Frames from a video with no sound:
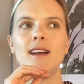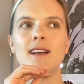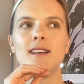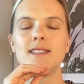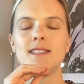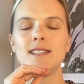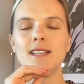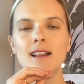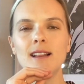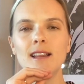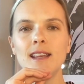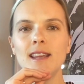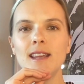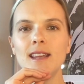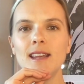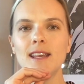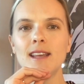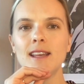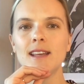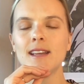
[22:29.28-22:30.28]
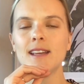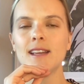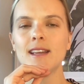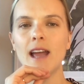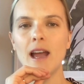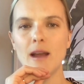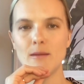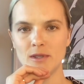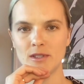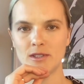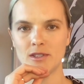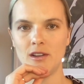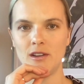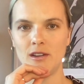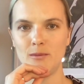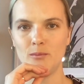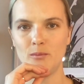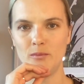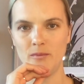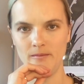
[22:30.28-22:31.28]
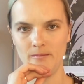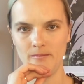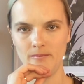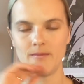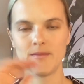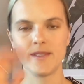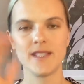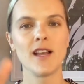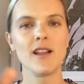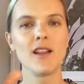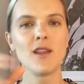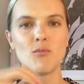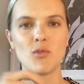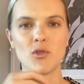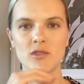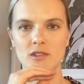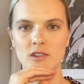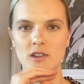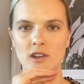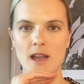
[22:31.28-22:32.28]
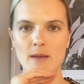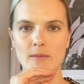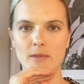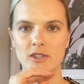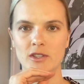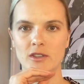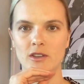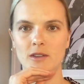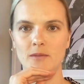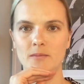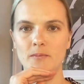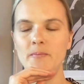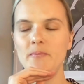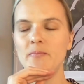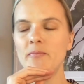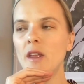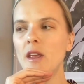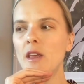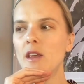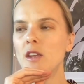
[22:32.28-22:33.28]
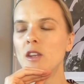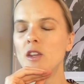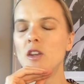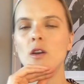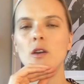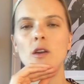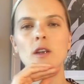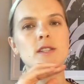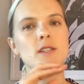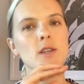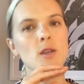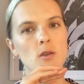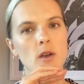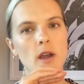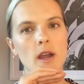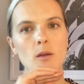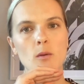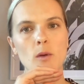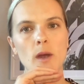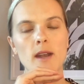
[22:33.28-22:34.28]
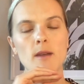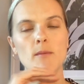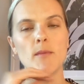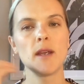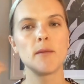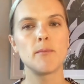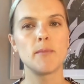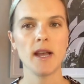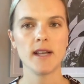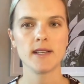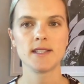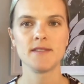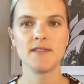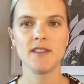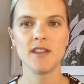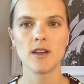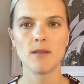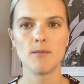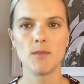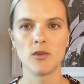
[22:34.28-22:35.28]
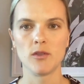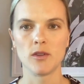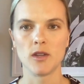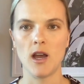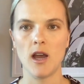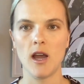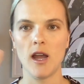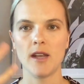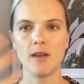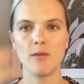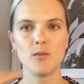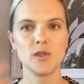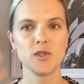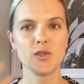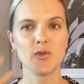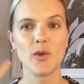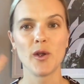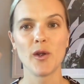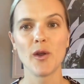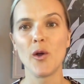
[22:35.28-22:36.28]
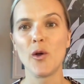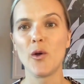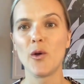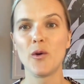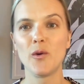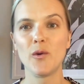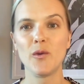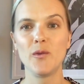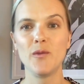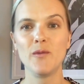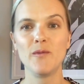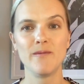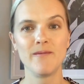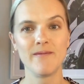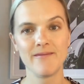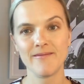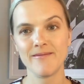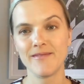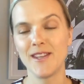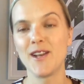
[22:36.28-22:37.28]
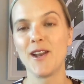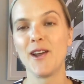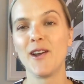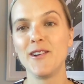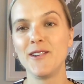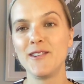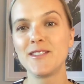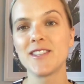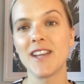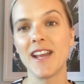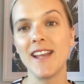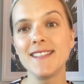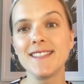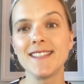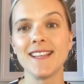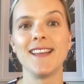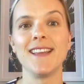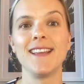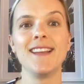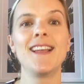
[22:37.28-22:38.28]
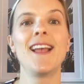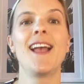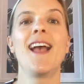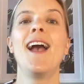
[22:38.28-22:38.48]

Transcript: selling books on Amazon, it's a great way to make passive income online, which we're all, chasing.